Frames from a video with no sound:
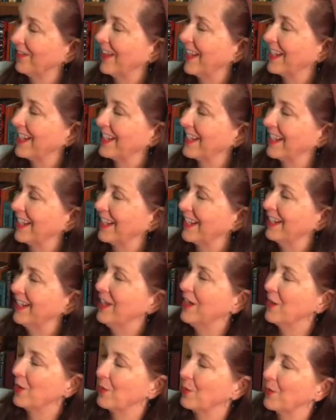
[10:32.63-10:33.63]
again.
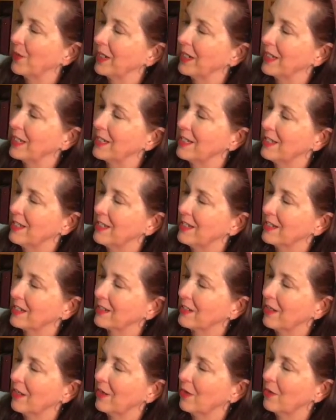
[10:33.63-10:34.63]
Ready?
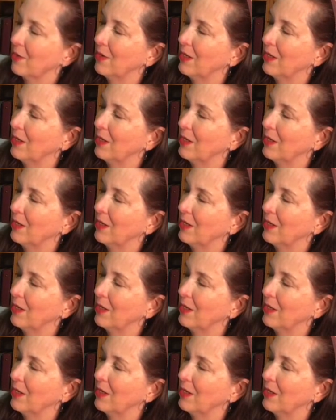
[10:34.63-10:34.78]
Go.